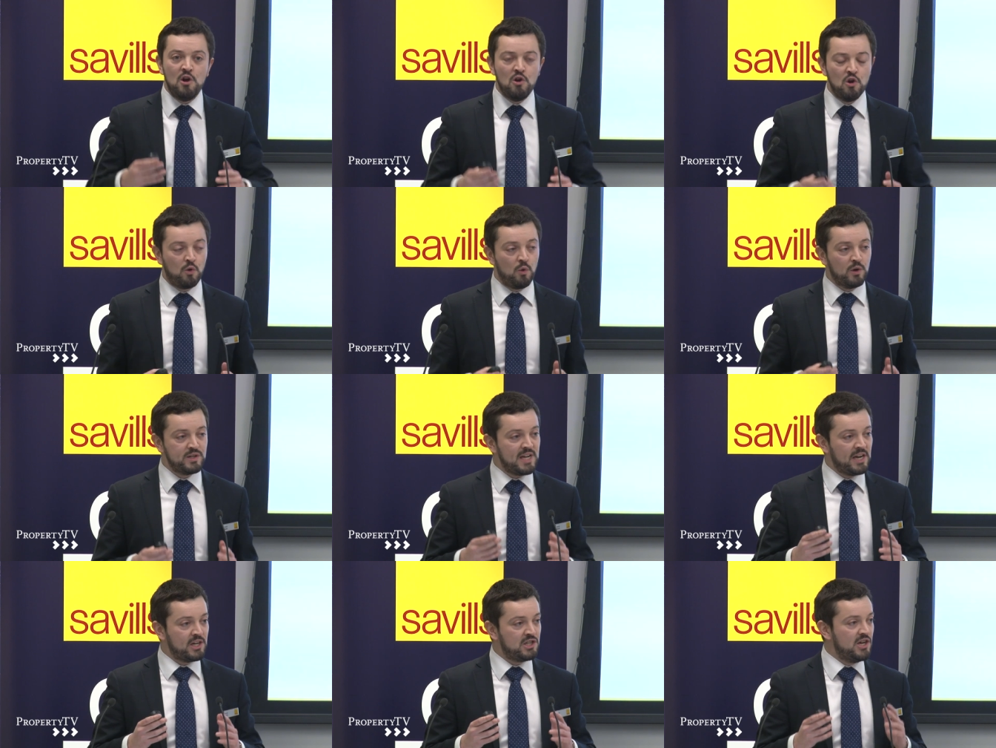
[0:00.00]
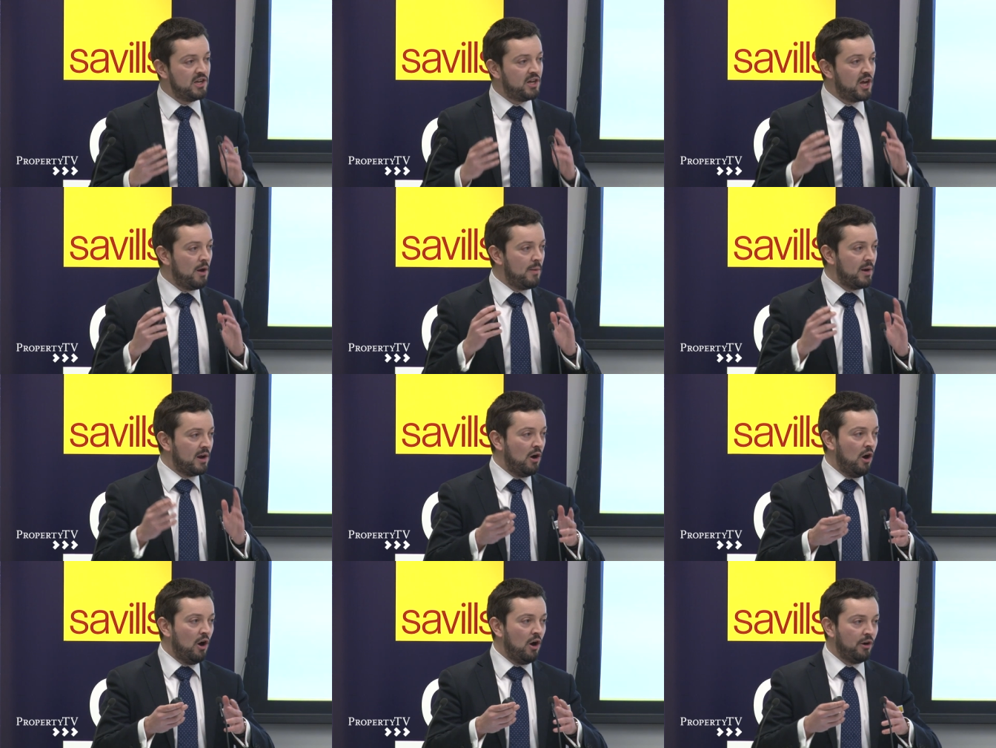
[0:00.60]
look what's actually
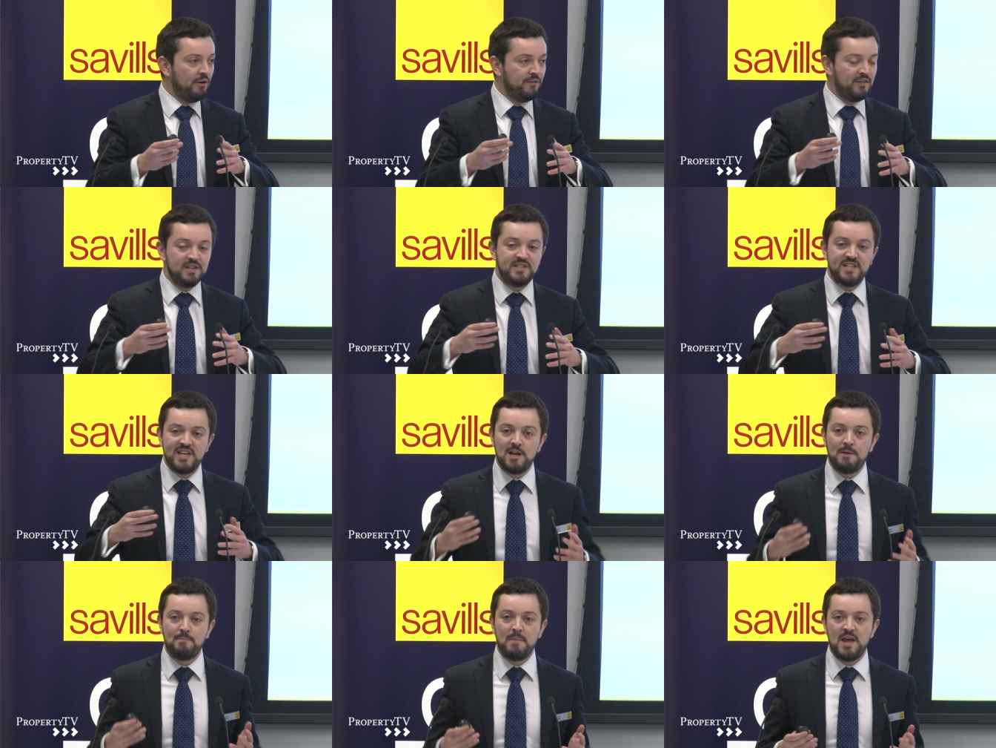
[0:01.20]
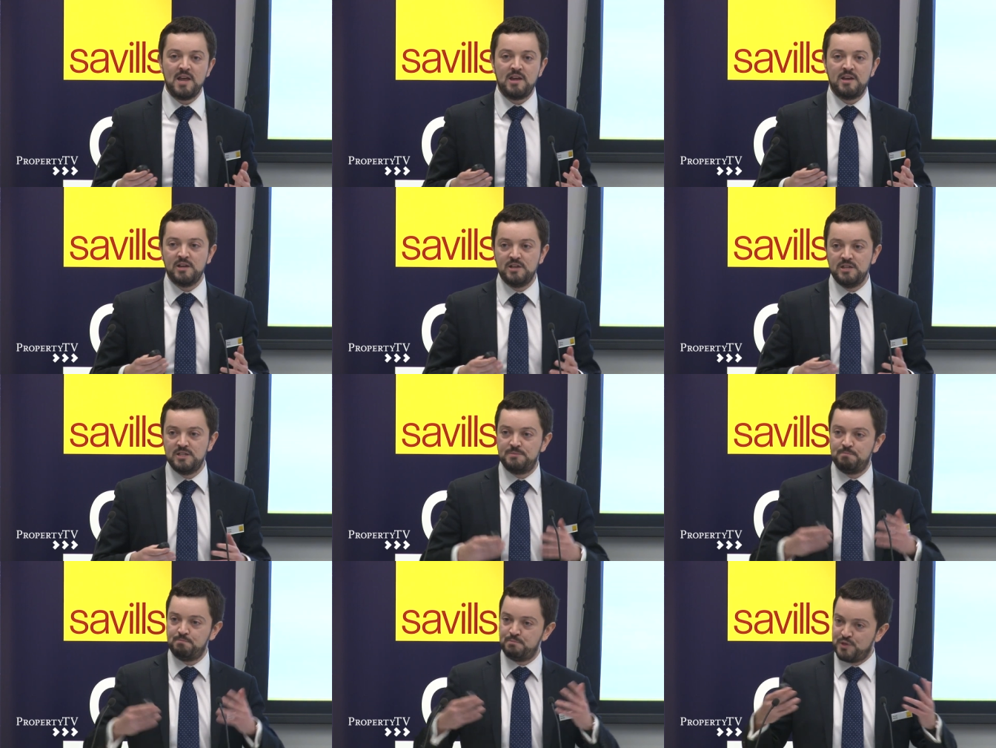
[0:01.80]
going on, the deal
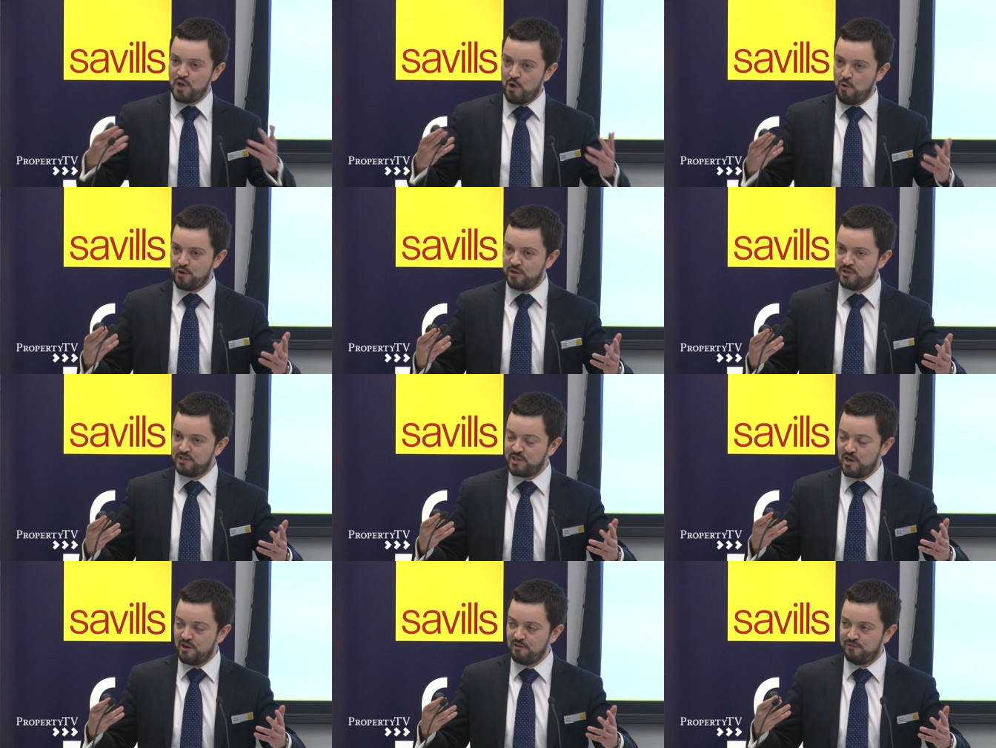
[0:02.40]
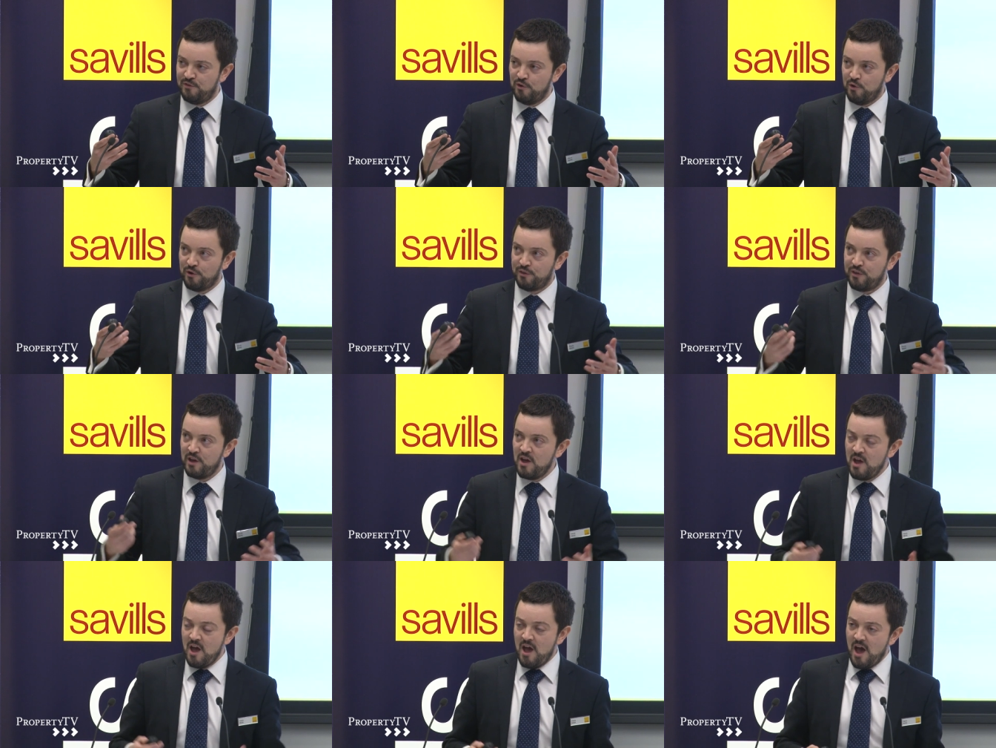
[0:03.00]
makers, so on and so
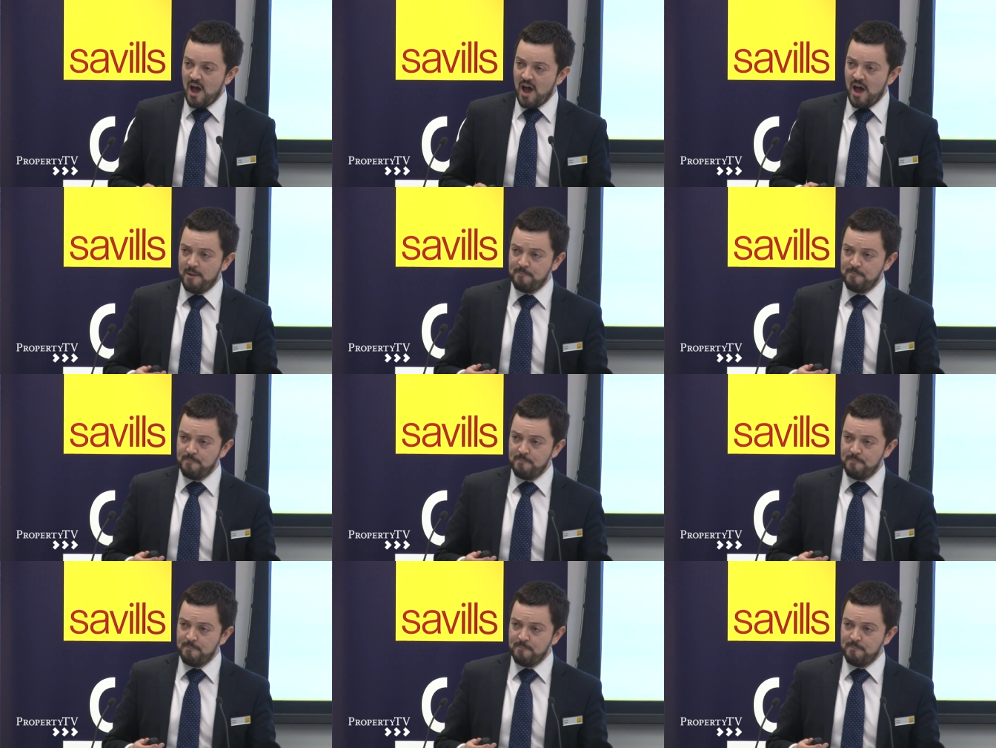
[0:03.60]
forth.